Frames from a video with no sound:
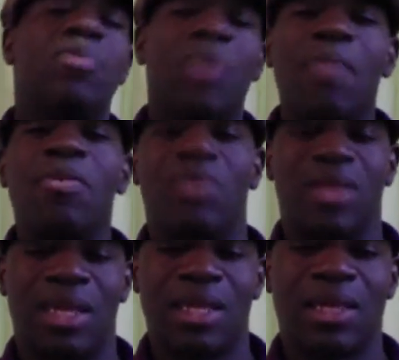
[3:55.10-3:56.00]
problem with
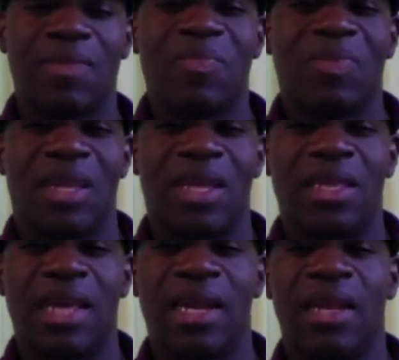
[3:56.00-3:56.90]
this is
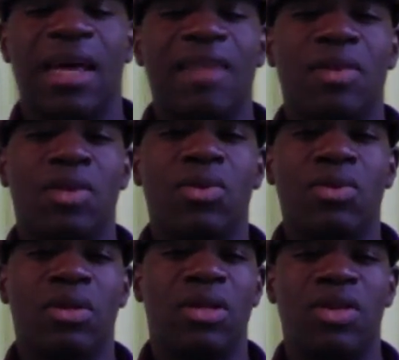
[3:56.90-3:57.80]
that a lot of
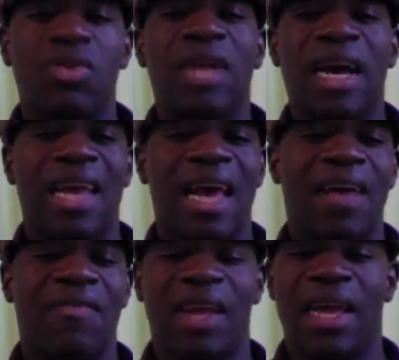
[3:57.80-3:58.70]
schools do not
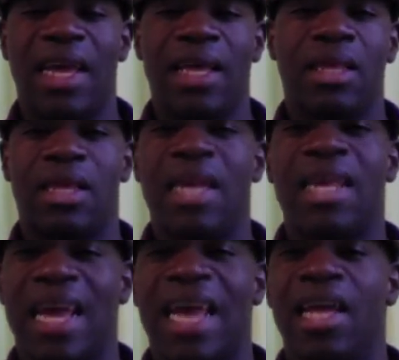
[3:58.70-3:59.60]
have a
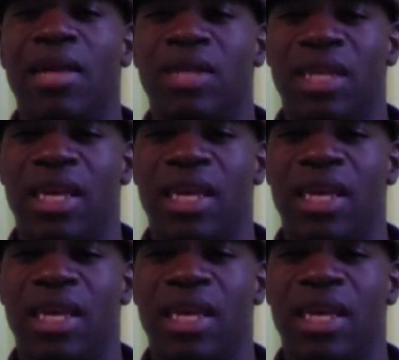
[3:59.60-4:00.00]
steady ALT,